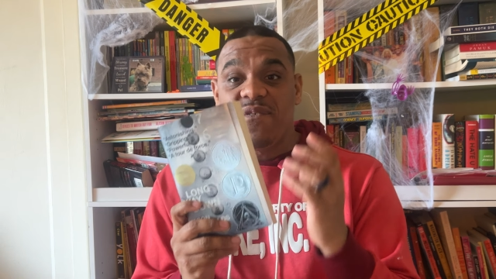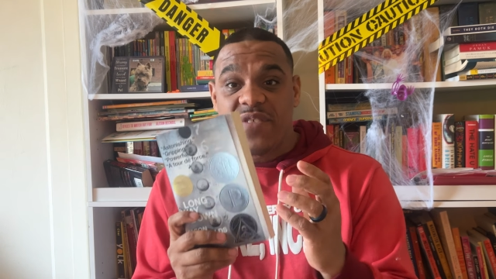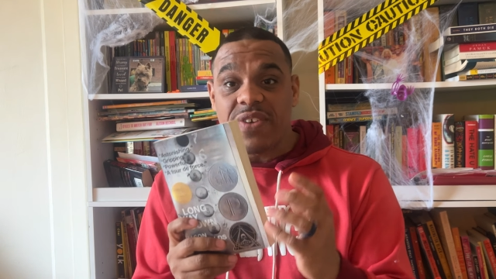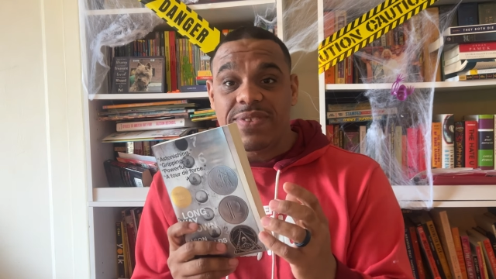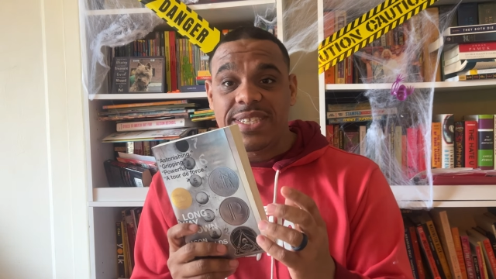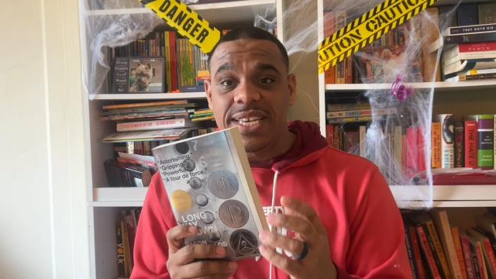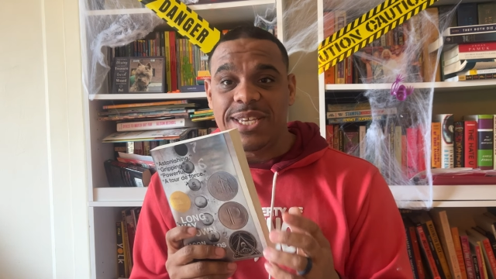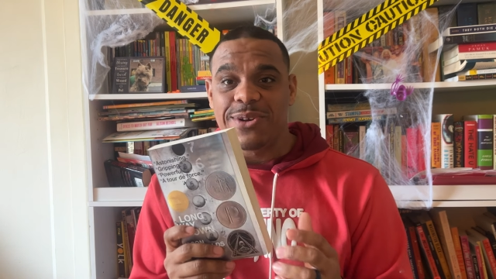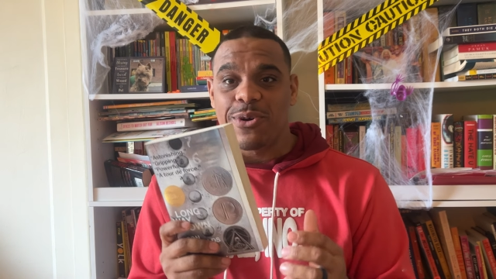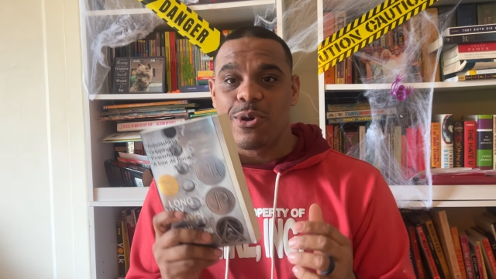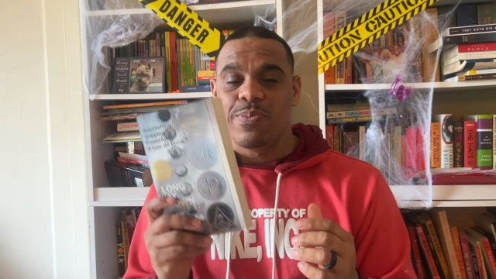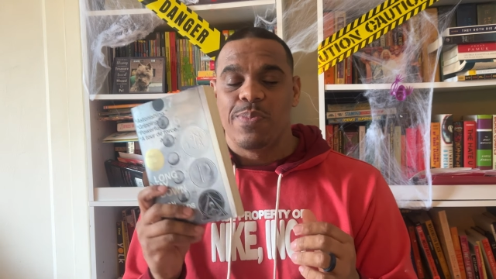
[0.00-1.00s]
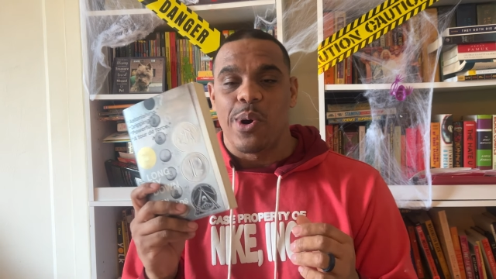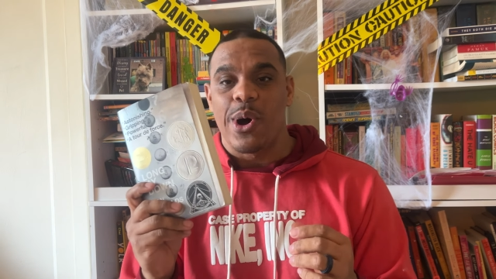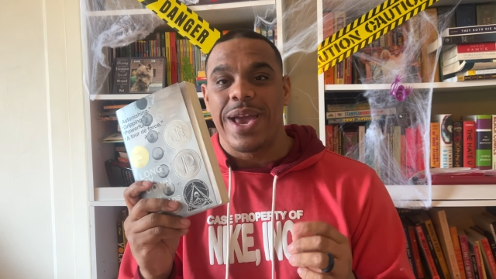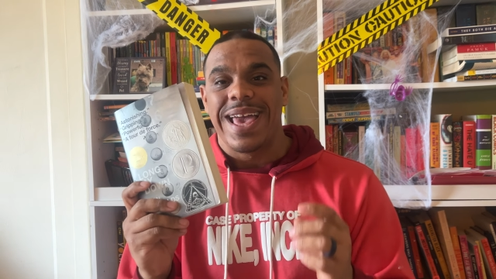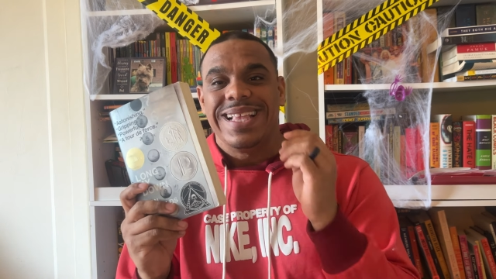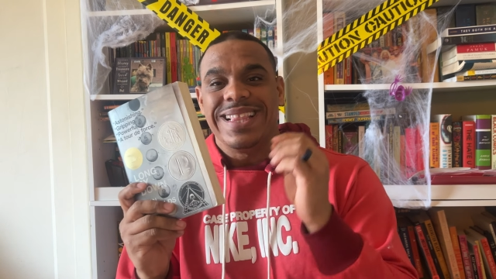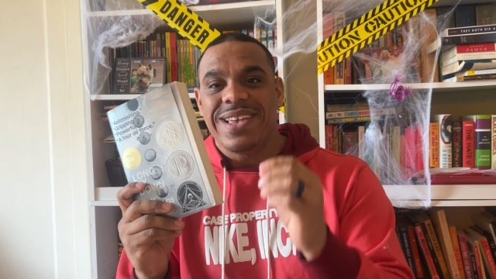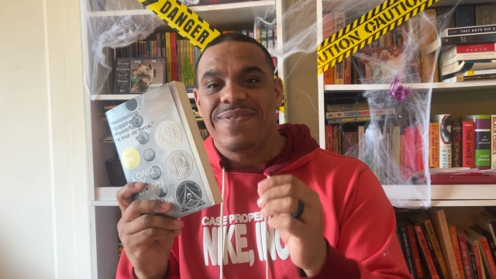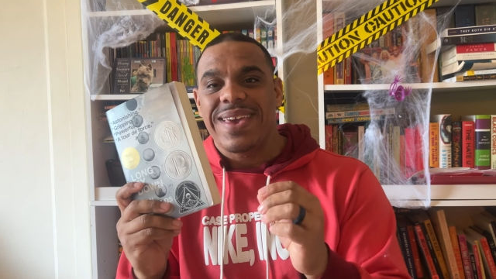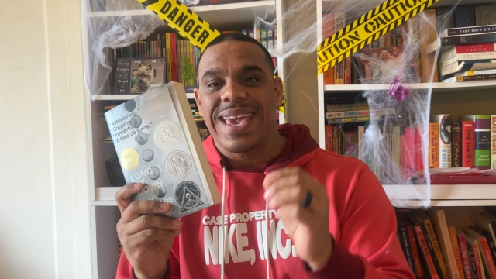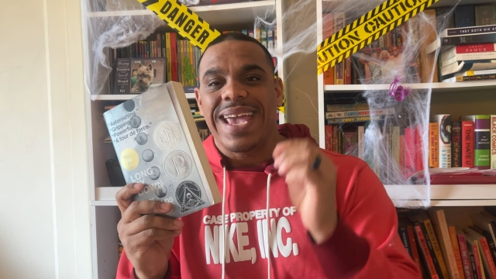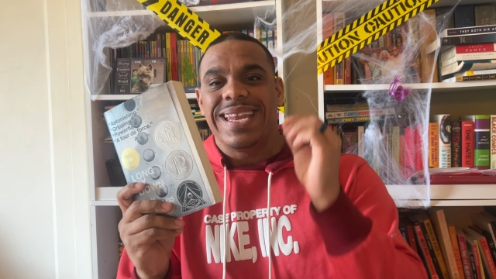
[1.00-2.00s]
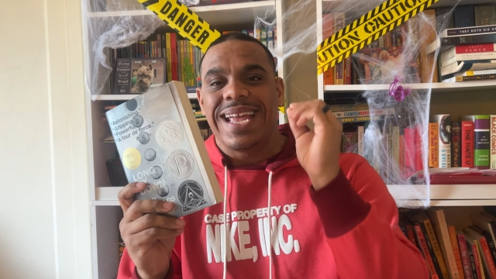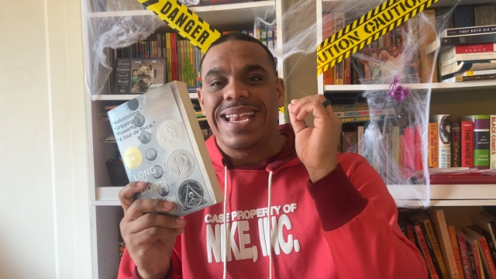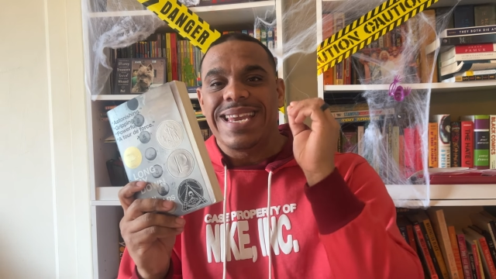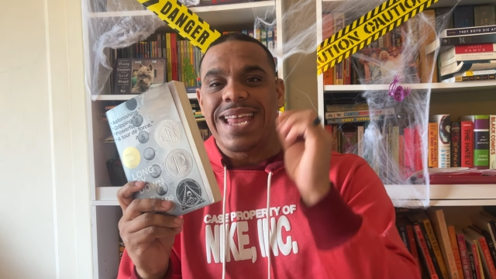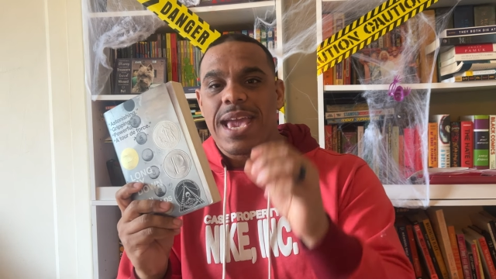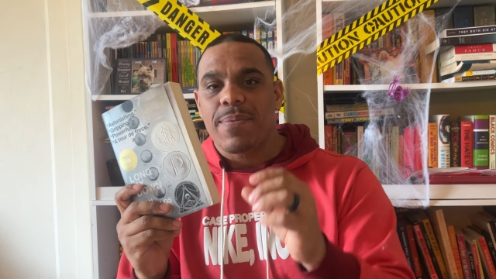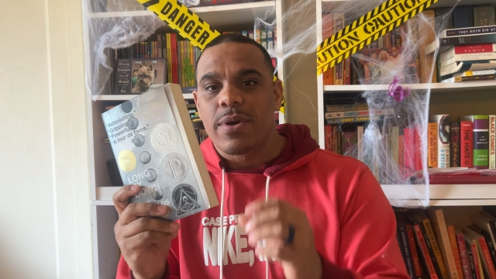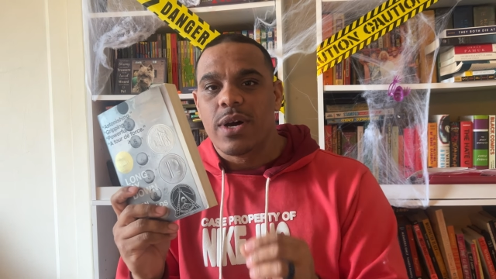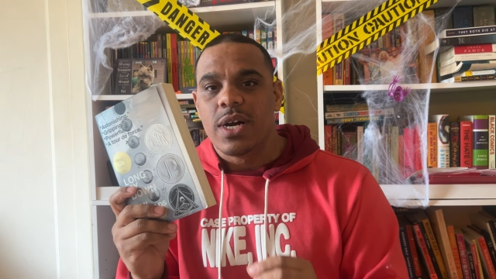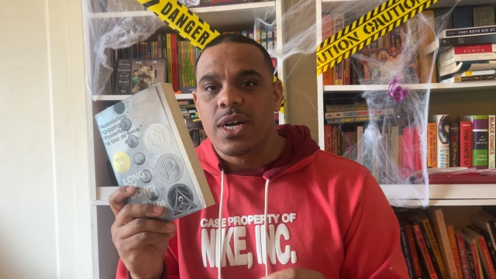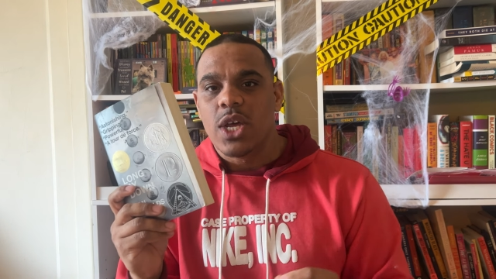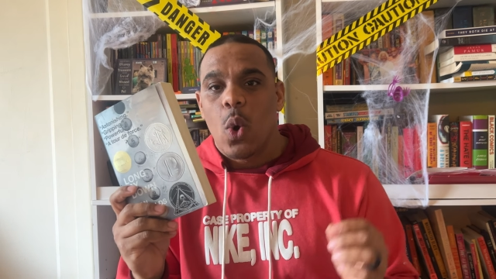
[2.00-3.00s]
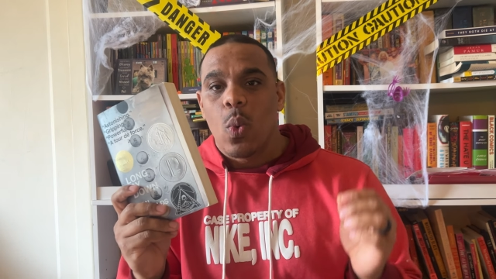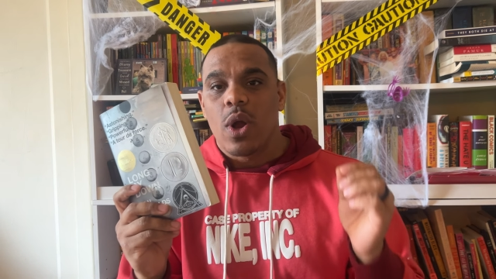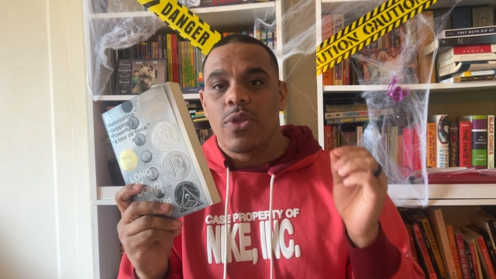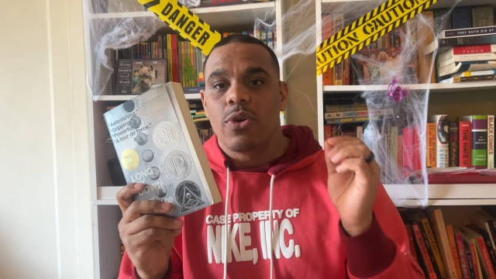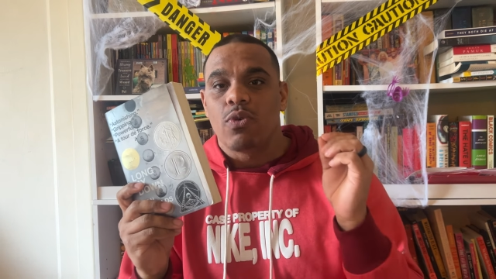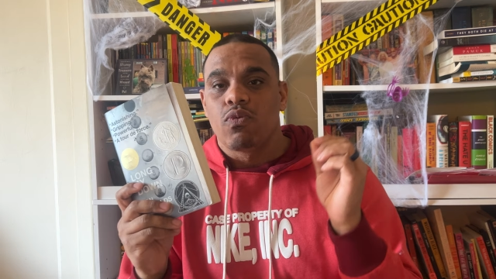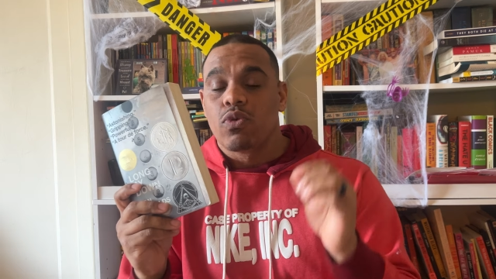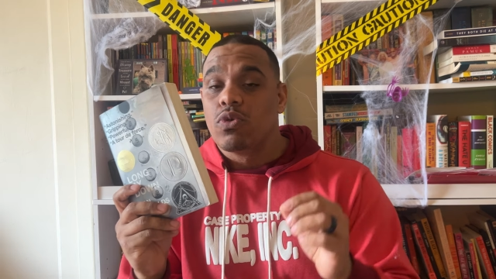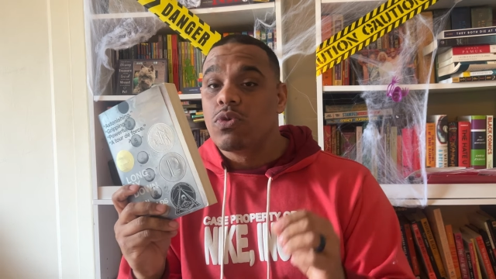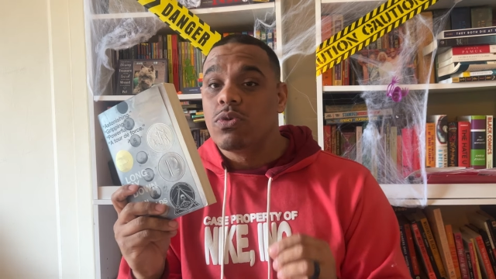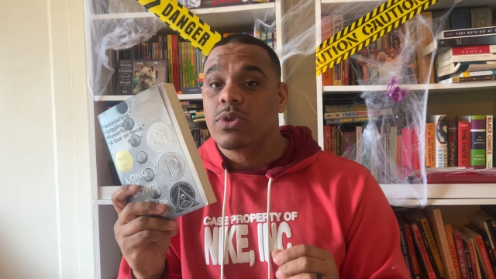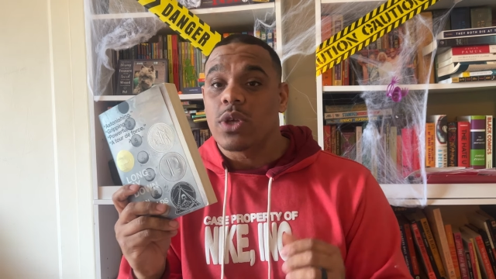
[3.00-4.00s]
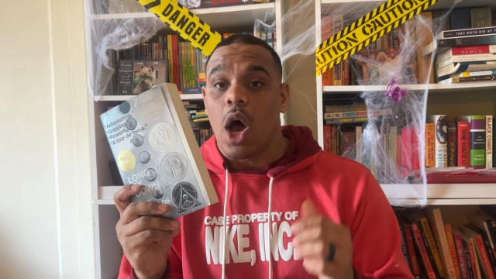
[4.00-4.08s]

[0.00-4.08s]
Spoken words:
15-year-old boy living in a neighborhood where the rules